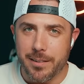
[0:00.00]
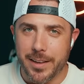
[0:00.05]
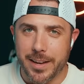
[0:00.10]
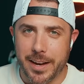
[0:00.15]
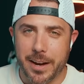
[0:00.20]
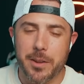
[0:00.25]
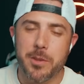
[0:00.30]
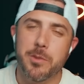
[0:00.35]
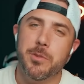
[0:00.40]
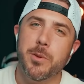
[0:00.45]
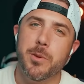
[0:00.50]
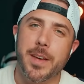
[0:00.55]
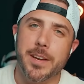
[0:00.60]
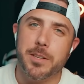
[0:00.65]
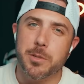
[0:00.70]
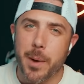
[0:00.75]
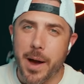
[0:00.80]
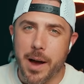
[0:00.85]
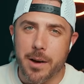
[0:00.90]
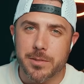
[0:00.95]
Like, how do you do that
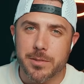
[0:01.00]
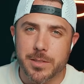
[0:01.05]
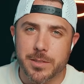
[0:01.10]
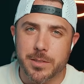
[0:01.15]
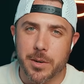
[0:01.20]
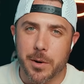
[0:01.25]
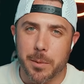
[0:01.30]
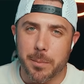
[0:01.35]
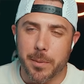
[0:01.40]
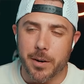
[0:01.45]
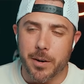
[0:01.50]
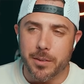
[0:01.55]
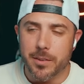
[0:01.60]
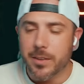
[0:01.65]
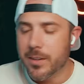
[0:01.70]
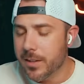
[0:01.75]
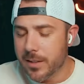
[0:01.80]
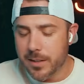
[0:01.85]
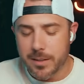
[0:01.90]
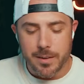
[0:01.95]
to a house that's already built?
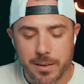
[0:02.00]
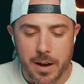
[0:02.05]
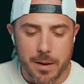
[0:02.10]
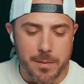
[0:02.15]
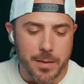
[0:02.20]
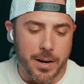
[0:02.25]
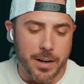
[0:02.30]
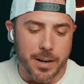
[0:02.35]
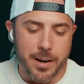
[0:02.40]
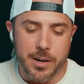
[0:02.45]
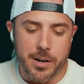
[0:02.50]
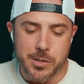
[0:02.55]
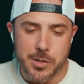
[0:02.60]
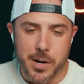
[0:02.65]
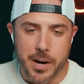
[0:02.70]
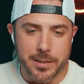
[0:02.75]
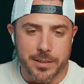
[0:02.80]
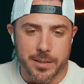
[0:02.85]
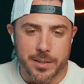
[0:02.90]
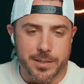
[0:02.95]
I'm not a
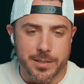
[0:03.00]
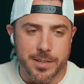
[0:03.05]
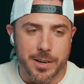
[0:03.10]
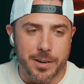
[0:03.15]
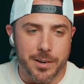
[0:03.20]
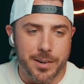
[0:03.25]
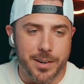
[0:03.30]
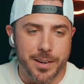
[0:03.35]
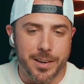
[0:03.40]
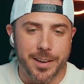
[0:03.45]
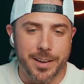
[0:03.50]
contractor, so...